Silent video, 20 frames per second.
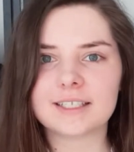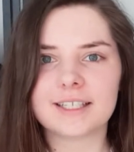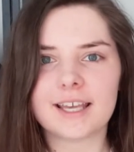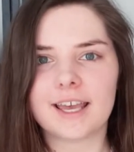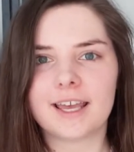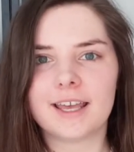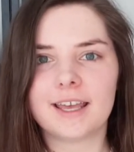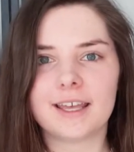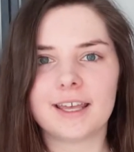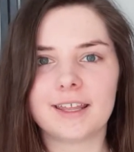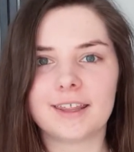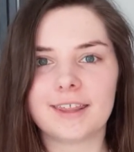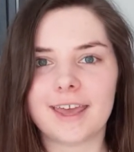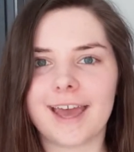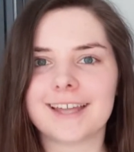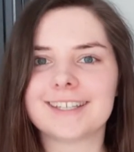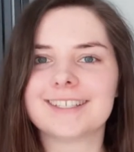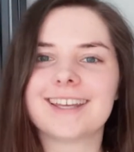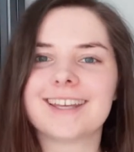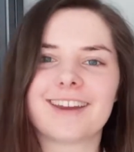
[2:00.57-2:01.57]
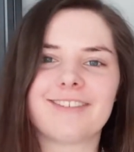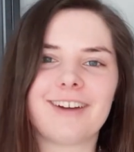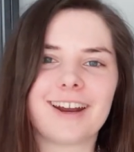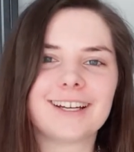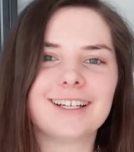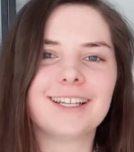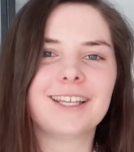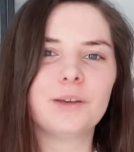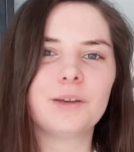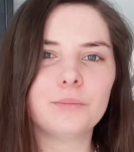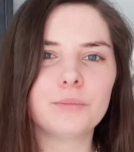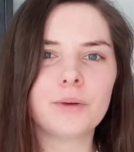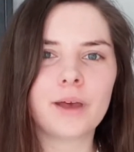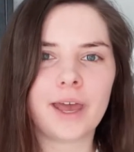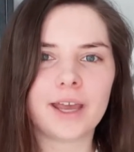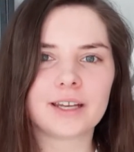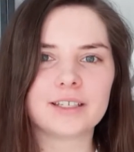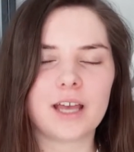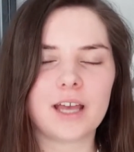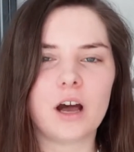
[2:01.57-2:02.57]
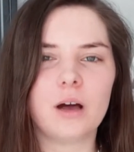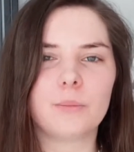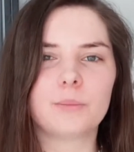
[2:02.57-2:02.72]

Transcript: that directly impact our